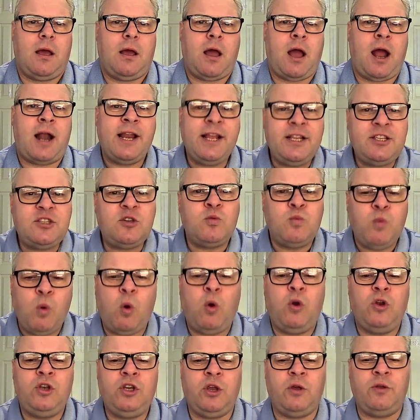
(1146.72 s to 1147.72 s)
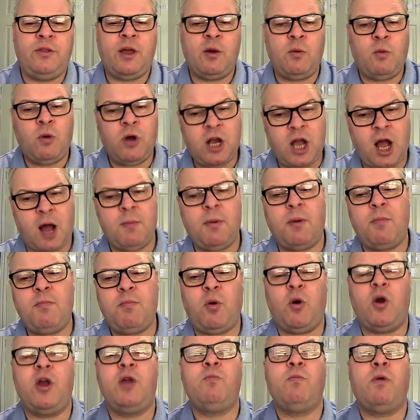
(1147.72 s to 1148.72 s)
I need to warn you, there will come a
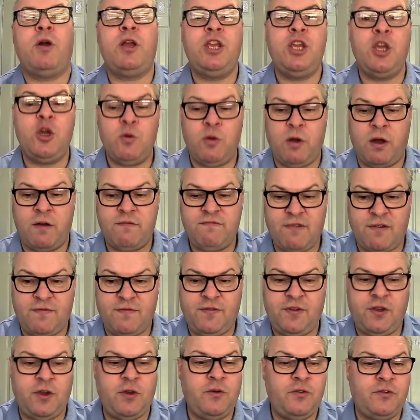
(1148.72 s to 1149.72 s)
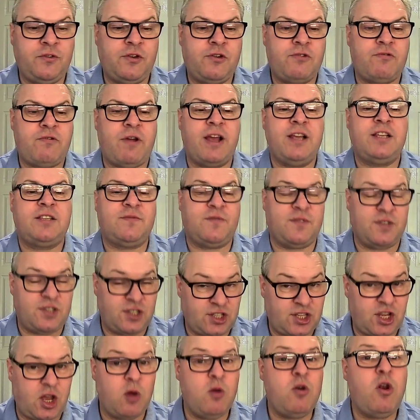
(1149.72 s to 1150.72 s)
point when you have refused grace for
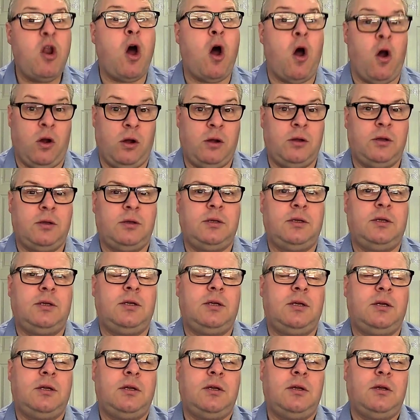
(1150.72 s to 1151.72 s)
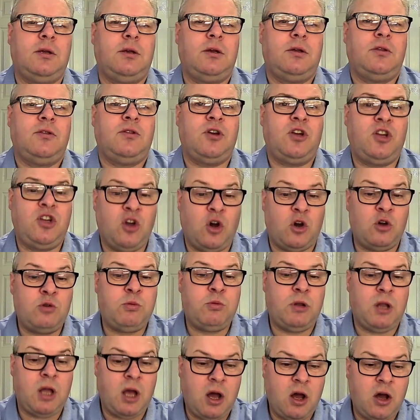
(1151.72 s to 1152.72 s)
so long that God
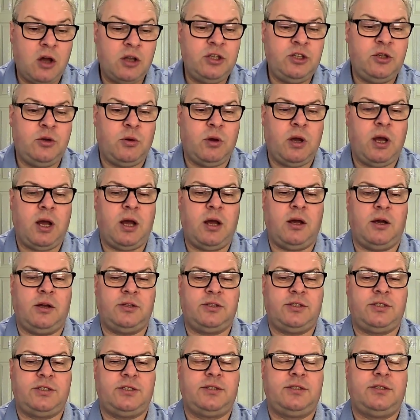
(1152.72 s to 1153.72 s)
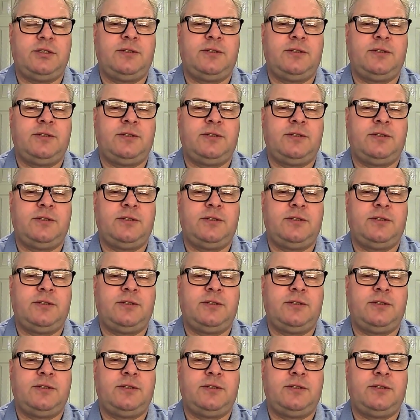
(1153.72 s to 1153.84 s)
will harden your heart.